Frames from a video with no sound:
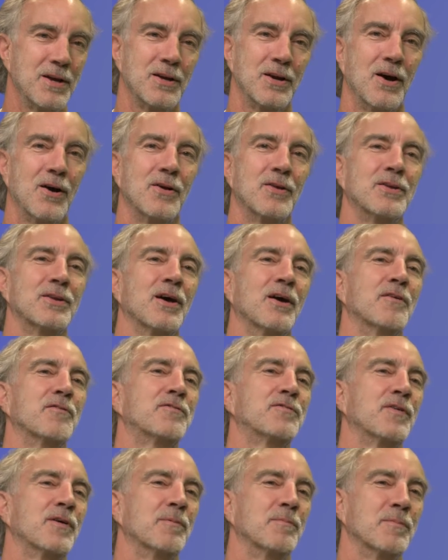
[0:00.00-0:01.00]
know, uh,
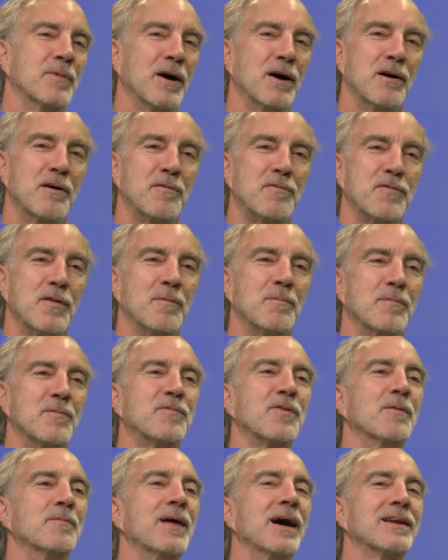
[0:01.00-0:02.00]
from uh, from
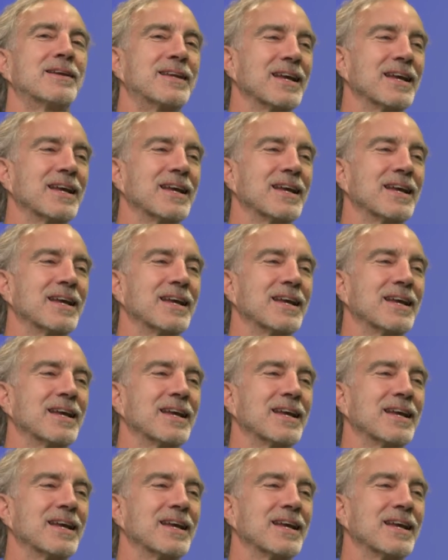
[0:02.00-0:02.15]
from that